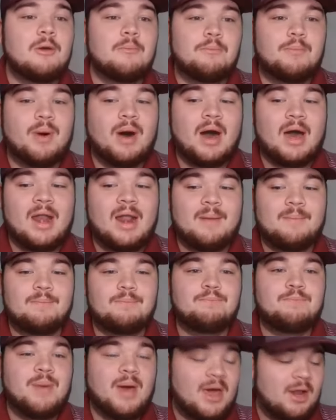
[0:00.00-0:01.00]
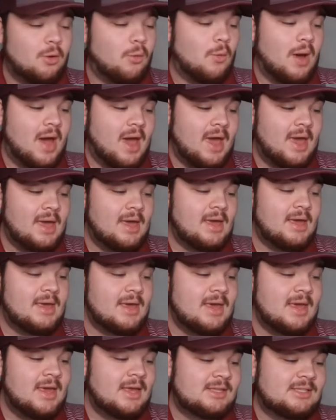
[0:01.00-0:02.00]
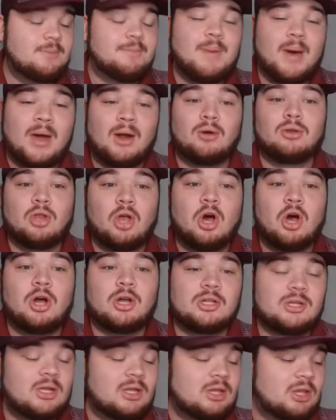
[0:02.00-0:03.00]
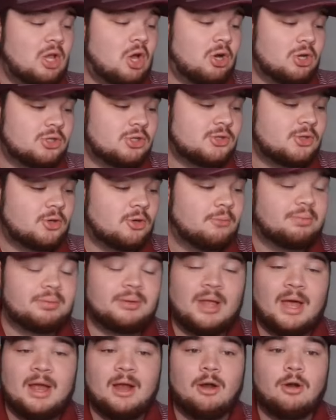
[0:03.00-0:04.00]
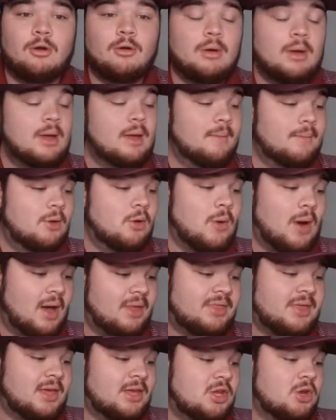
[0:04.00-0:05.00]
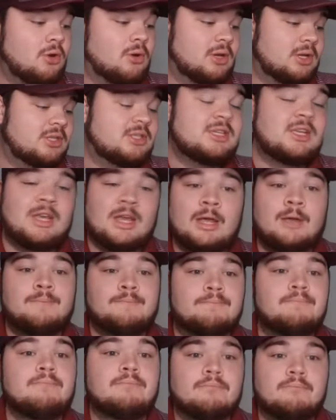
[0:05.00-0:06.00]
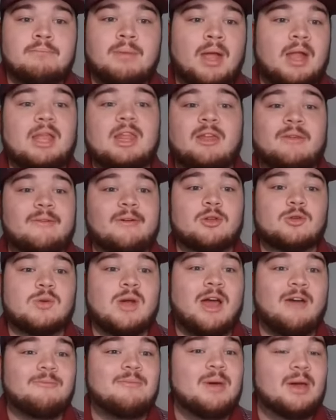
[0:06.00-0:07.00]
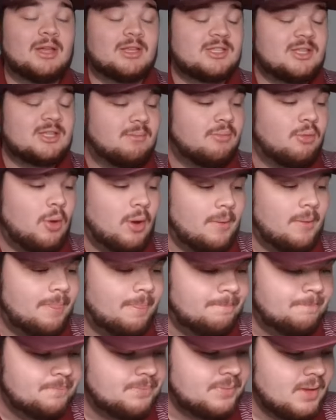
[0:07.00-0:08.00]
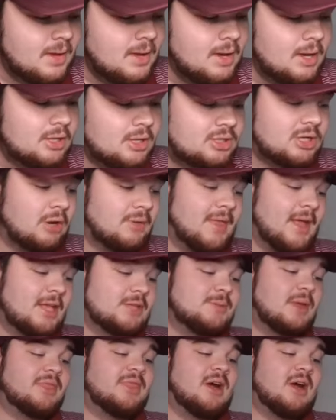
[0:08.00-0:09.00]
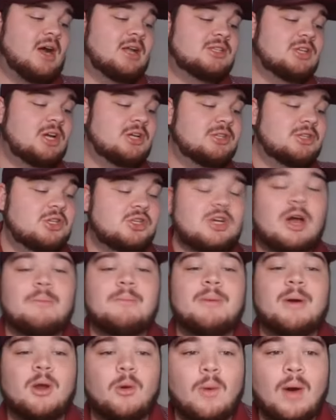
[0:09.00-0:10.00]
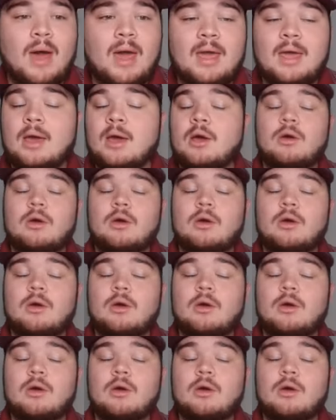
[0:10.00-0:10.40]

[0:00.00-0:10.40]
but Pettaway is the better long long term player who I think you're going to see being an NFL draft pick at some point. So that's my thoughts on Deyjohn Pettaway.